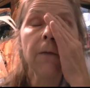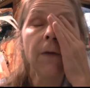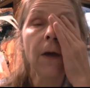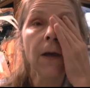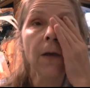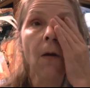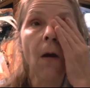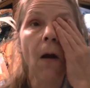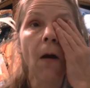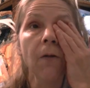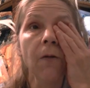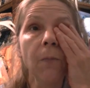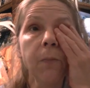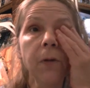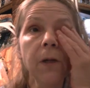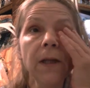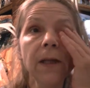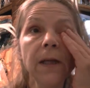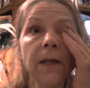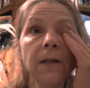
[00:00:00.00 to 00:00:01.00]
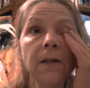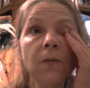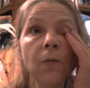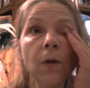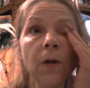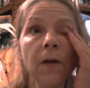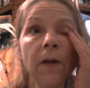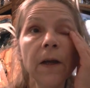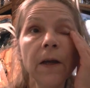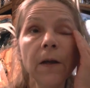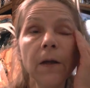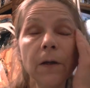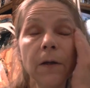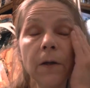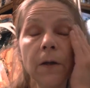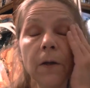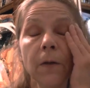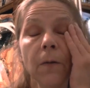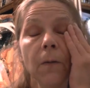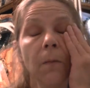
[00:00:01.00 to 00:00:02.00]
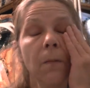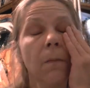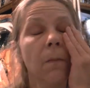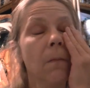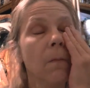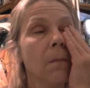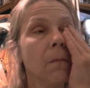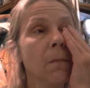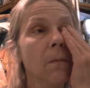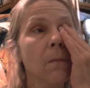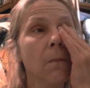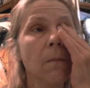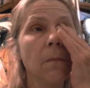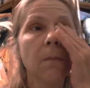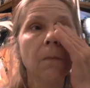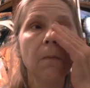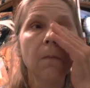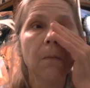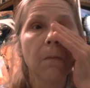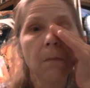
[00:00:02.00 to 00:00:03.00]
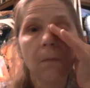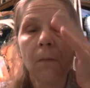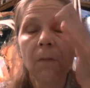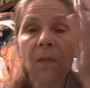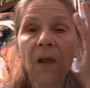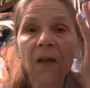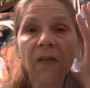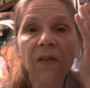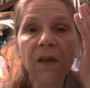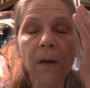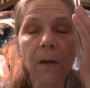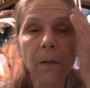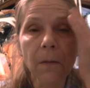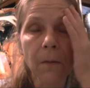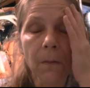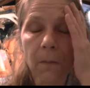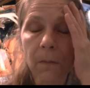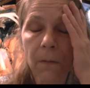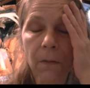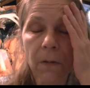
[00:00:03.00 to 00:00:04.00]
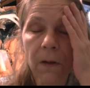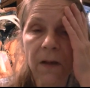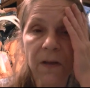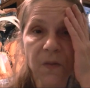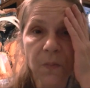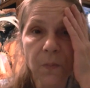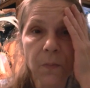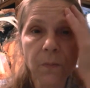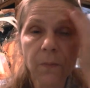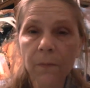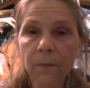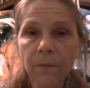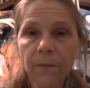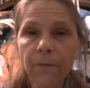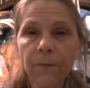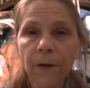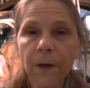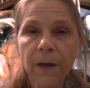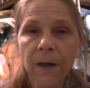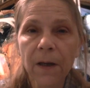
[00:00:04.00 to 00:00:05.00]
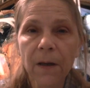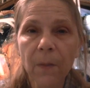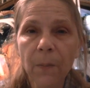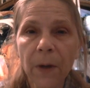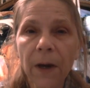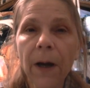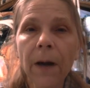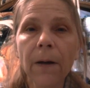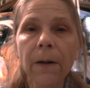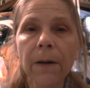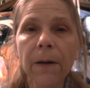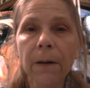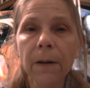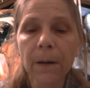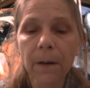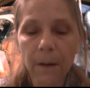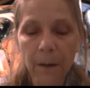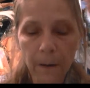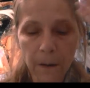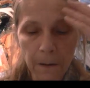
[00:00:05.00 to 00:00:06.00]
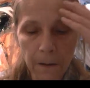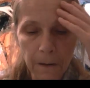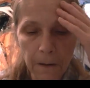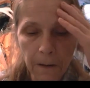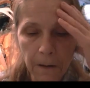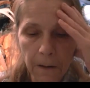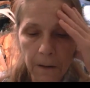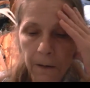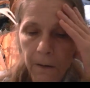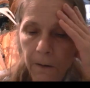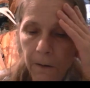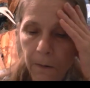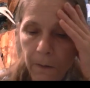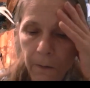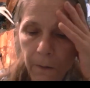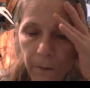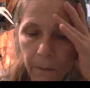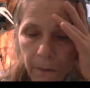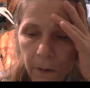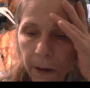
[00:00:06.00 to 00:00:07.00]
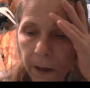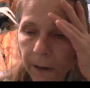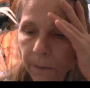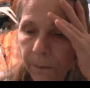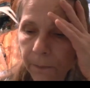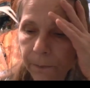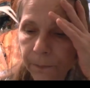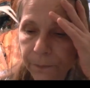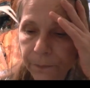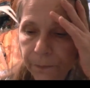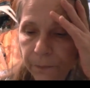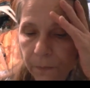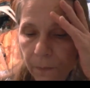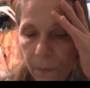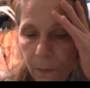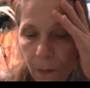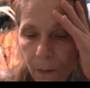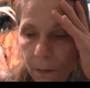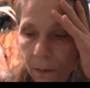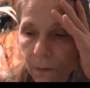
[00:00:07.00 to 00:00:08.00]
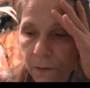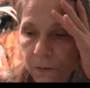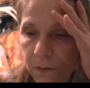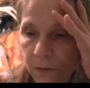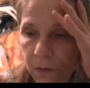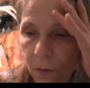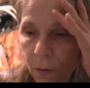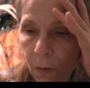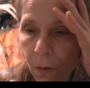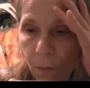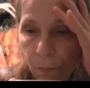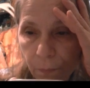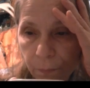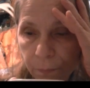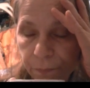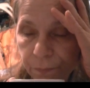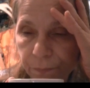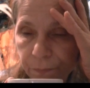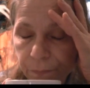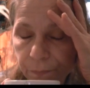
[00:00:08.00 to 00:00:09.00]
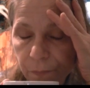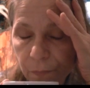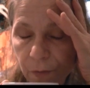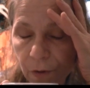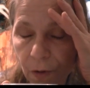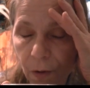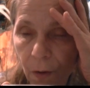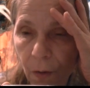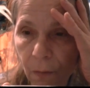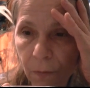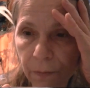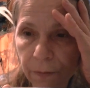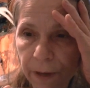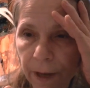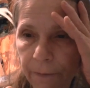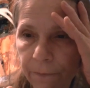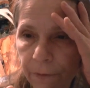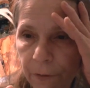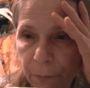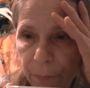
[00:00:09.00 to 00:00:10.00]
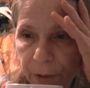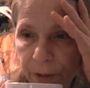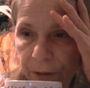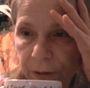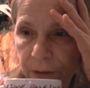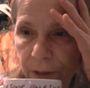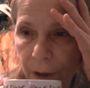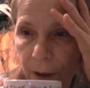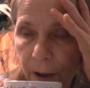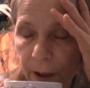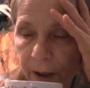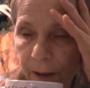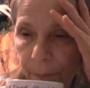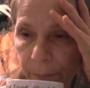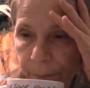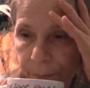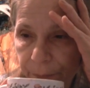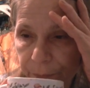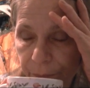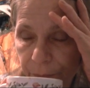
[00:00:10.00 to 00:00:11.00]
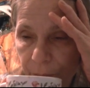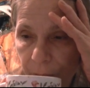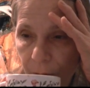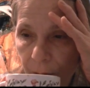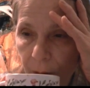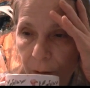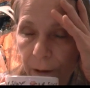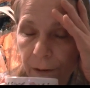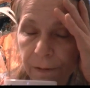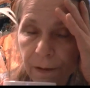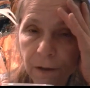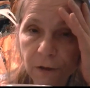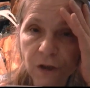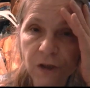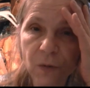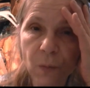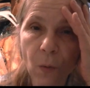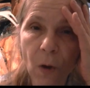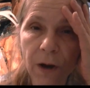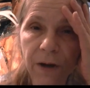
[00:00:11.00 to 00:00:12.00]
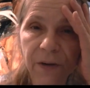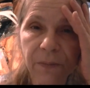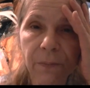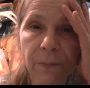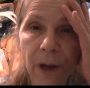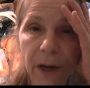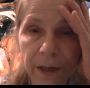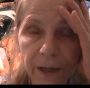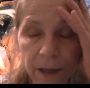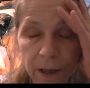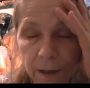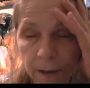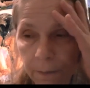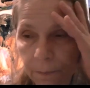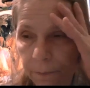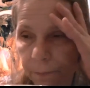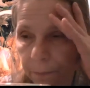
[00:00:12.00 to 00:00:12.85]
I call the police, what are they going to do? Nothing. It's fucking apparent. Right? So, you know, gave her a bit of time, and then she wanted money